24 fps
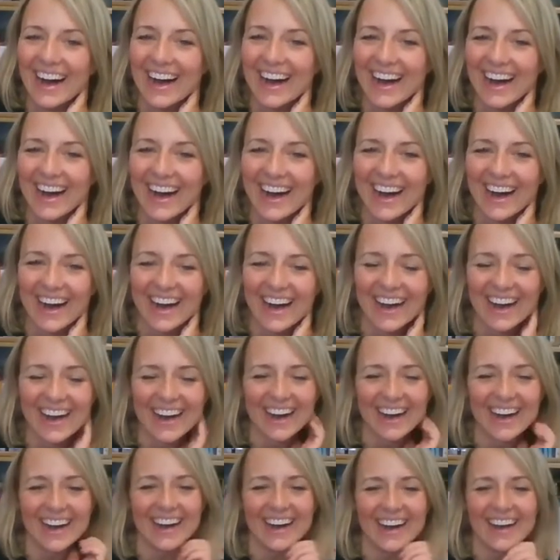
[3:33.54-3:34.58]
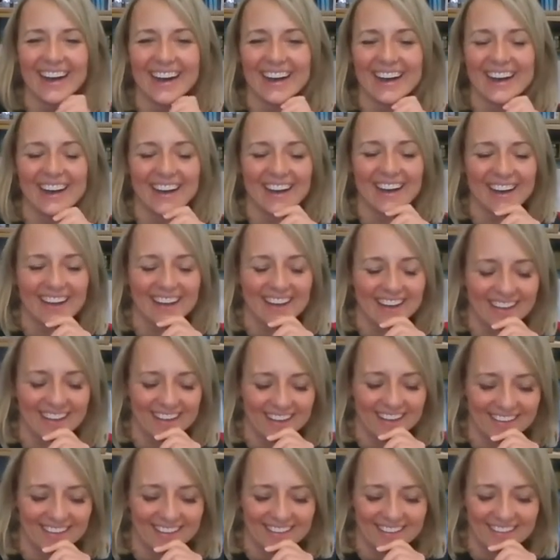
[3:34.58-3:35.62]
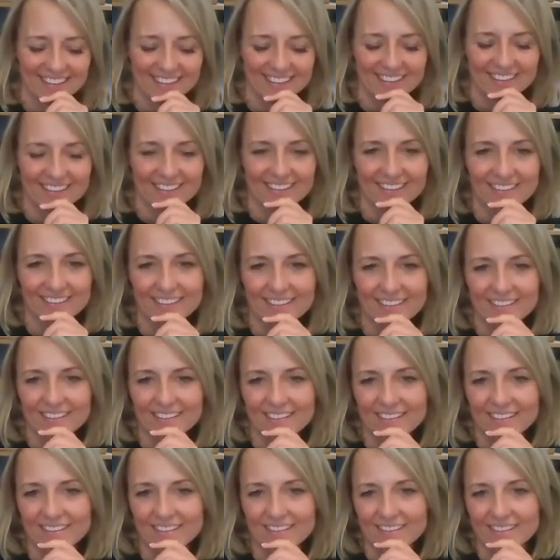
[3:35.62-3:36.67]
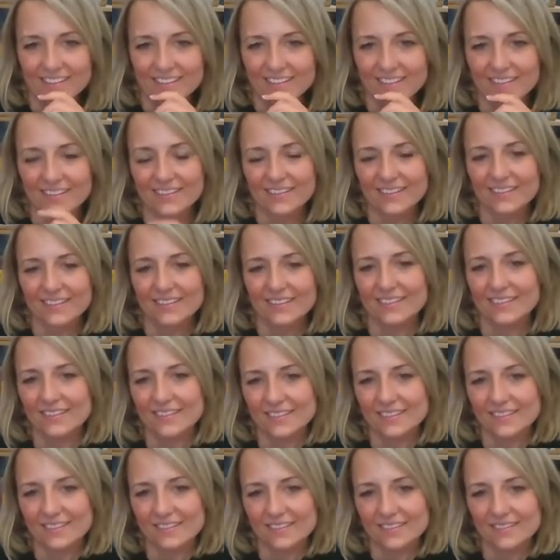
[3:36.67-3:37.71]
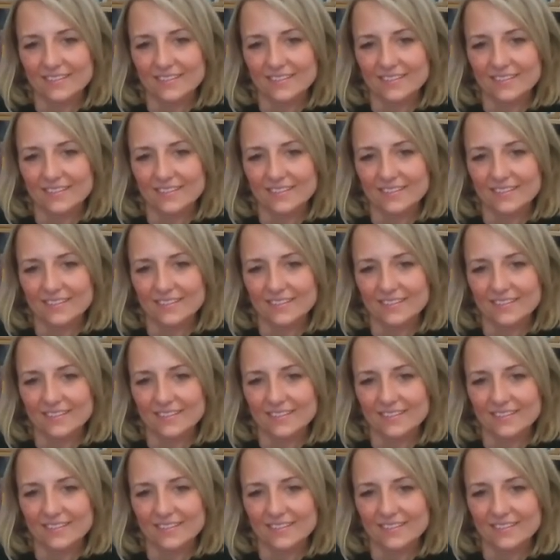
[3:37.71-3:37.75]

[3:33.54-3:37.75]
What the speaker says: The person shown says nothing.